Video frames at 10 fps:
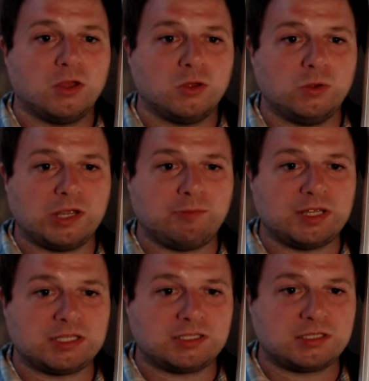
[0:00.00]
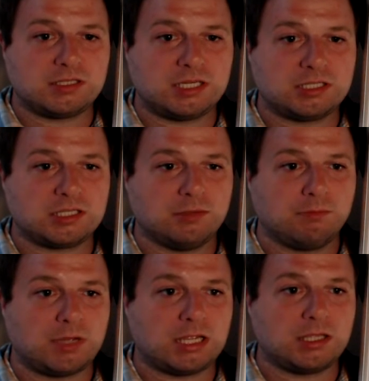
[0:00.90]
who had been sent
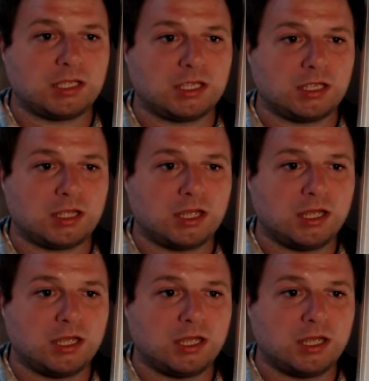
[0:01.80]
by King